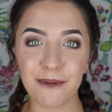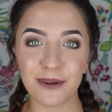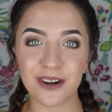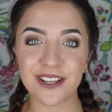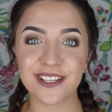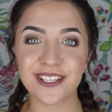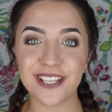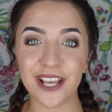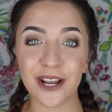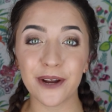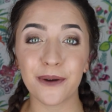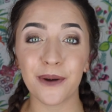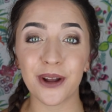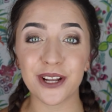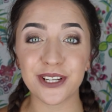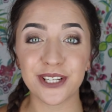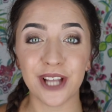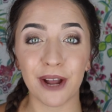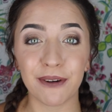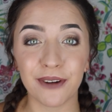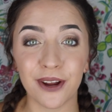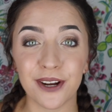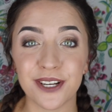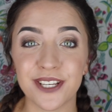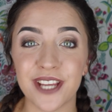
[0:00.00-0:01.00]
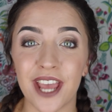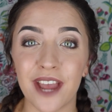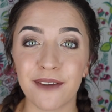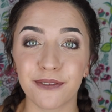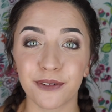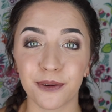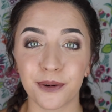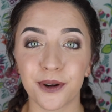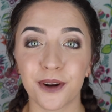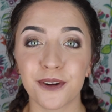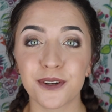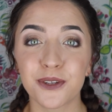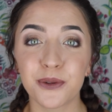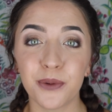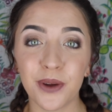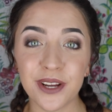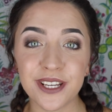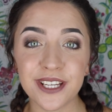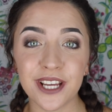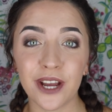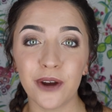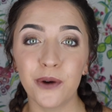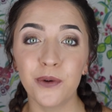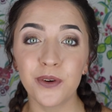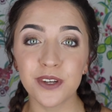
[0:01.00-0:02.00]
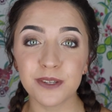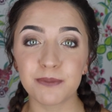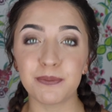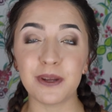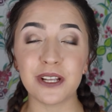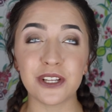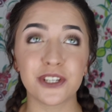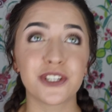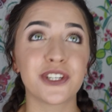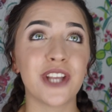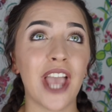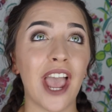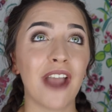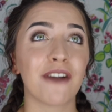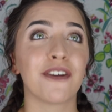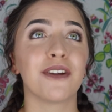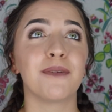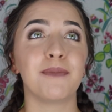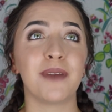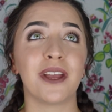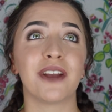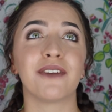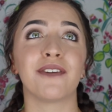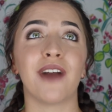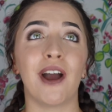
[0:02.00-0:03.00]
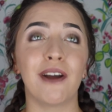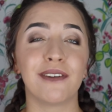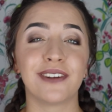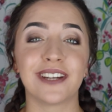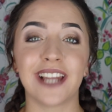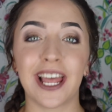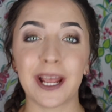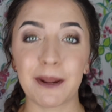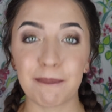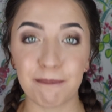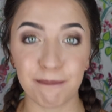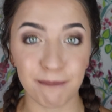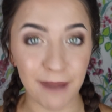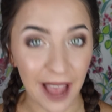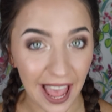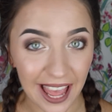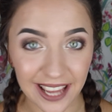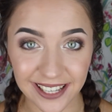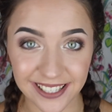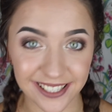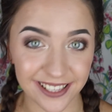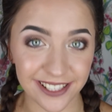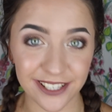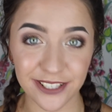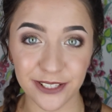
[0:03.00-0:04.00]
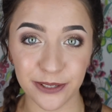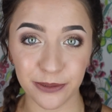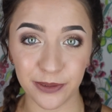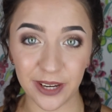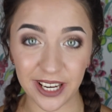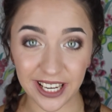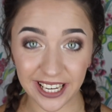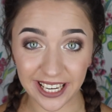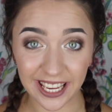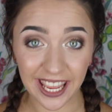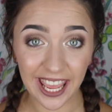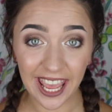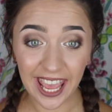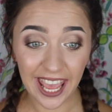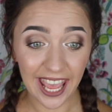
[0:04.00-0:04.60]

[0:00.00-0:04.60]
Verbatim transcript: wanna say a quick shout out to everyone on Twitter who has been sharing me around like mad this week.